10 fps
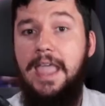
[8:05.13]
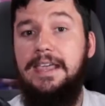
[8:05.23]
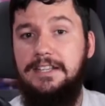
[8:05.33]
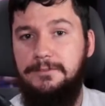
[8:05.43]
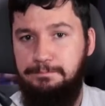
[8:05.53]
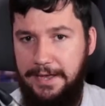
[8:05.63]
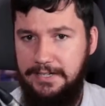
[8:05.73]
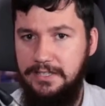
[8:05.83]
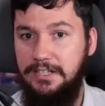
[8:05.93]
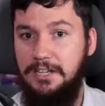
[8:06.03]
It is
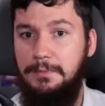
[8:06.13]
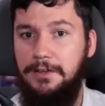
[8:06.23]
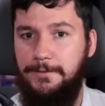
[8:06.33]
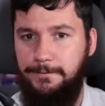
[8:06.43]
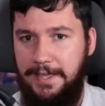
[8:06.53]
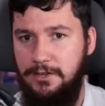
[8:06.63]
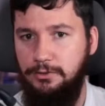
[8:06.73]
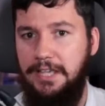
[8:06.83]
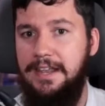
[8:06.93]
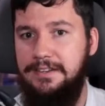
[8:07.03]
better the command
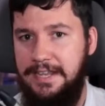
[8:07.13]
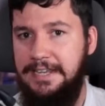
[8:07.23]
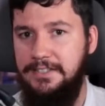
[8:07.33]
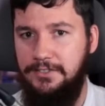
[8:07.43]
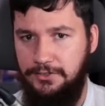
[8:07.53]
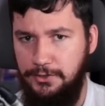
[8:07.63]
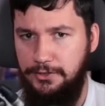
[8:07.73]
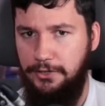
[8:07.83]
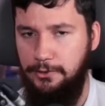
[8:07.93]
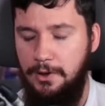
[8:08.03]
fails and needed
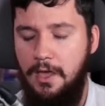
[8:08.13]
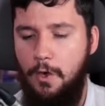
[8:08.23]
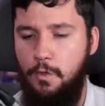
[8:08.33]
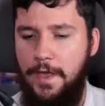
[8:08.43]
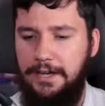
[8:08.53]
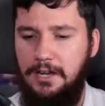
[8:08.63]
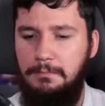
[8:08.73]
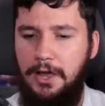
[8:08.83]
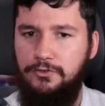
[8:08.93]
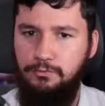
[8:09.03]
sudo than a
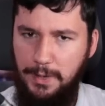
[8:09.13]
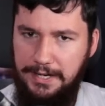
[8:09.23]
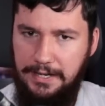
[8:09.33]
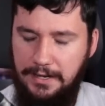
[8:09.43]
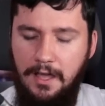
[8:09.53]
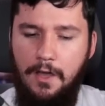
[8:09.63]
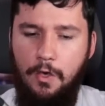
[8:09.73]
command running